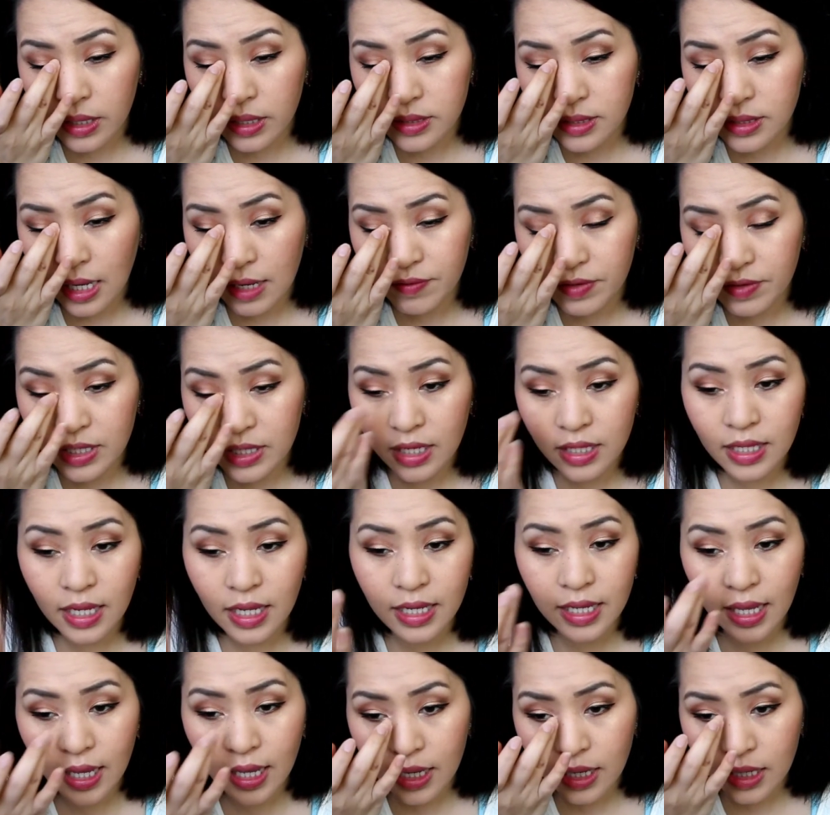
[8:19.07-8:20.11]
because I haven't done
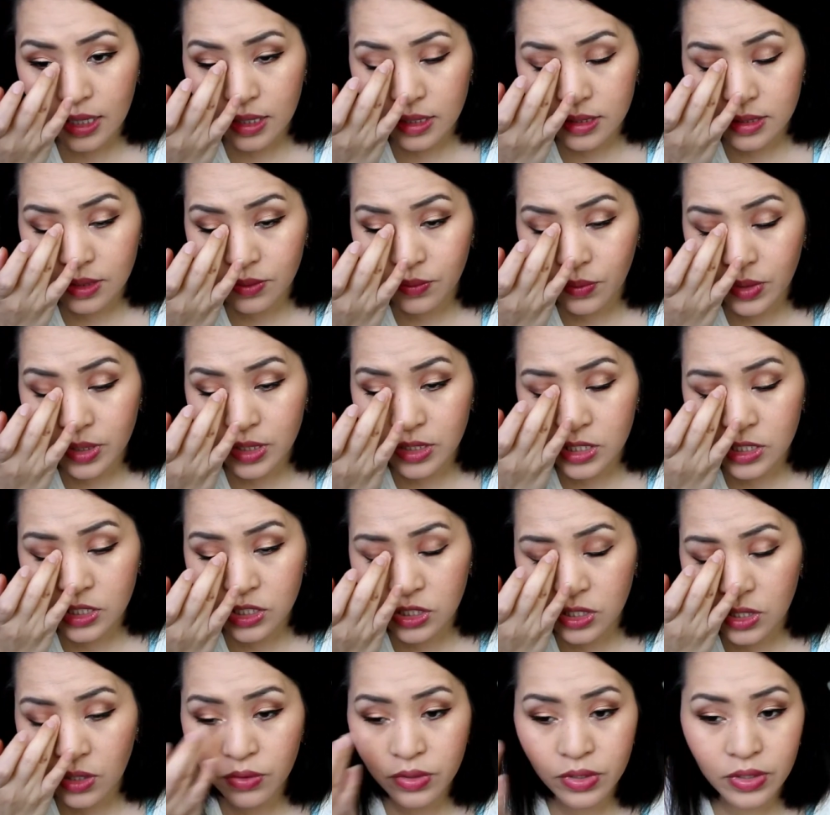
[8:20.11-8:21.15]
that yet, because I wanted to
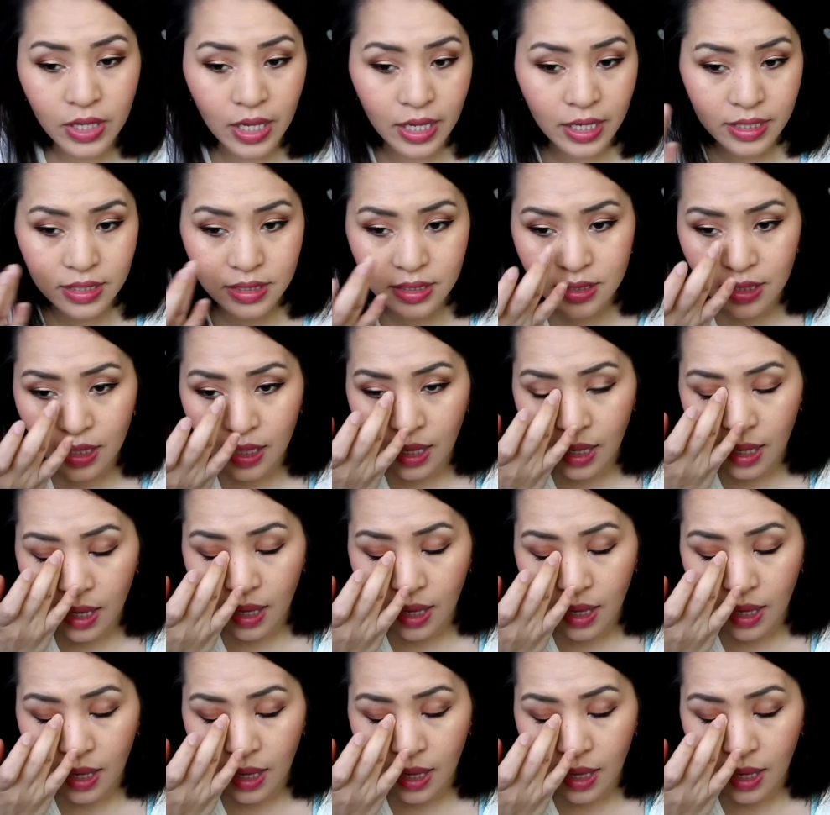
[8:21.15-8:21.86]
show you guys